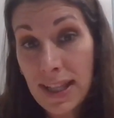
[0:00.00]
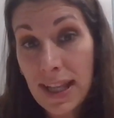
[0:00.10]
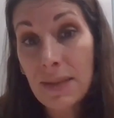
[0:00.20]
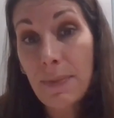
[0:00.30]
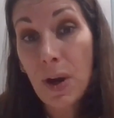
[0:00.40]

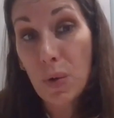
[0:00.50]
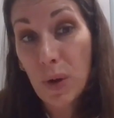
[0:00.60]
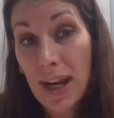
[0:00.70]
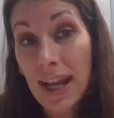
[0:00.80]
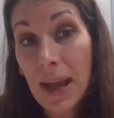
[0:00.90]
it's about
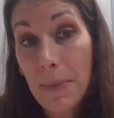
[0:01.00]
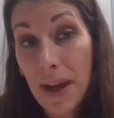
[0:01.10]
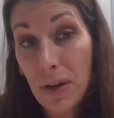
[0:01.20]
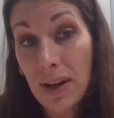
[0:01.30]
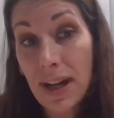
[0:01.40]
creating a
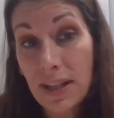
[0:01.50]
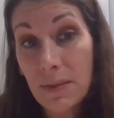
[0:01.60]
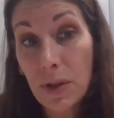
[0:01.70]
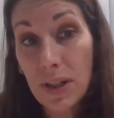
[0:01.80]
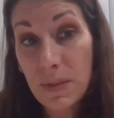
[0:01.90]
better
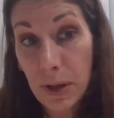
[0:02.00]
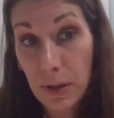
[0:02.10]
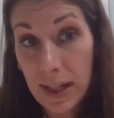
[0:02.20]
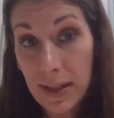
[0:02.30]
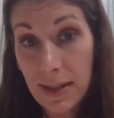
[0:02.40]
customer
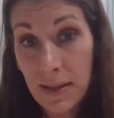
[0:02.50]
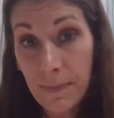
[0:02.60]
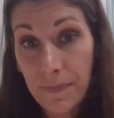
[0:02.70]
experience.